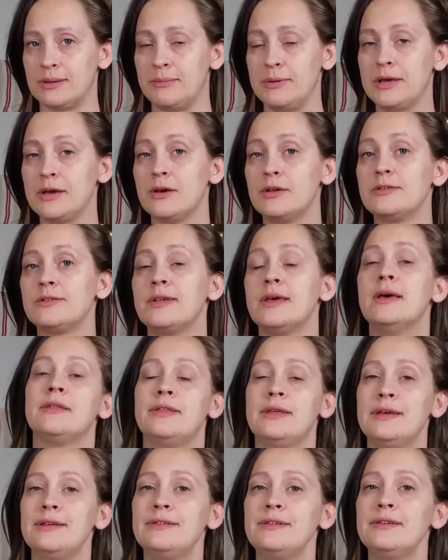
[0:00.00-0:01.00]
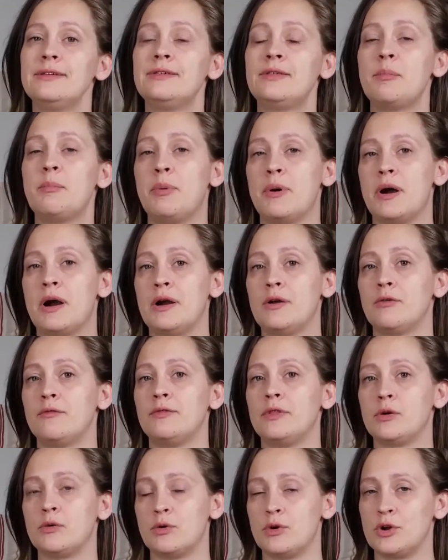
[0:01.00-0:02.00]
Because this is the part of
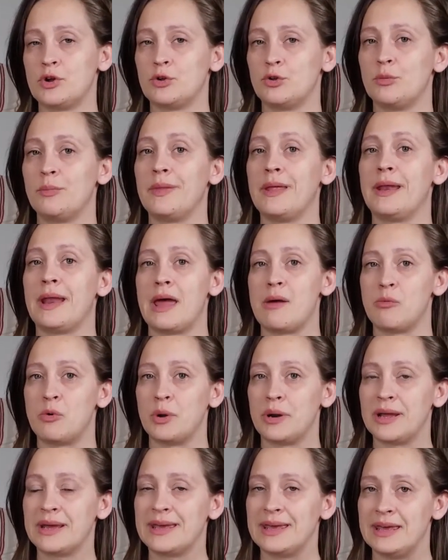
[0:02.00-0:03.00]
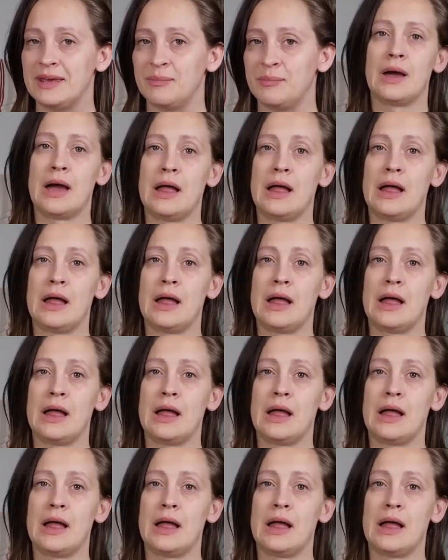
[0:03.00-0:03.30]
the curriculum that I want to keep.